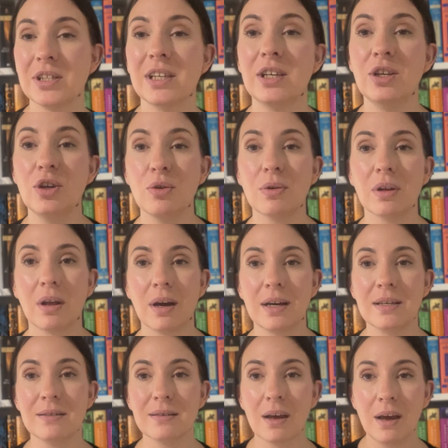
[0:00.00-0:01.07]

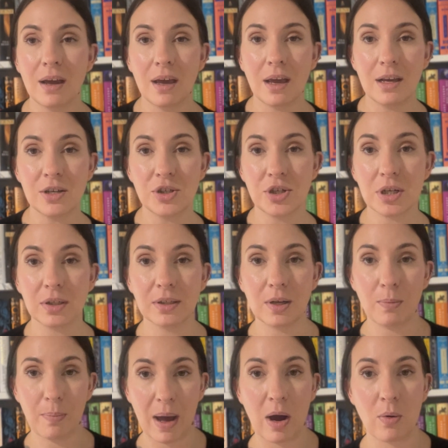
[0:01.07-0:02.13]
utilize a
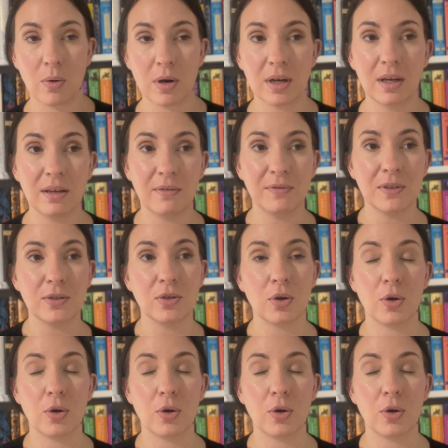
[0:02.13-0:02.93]
shielding power gifted to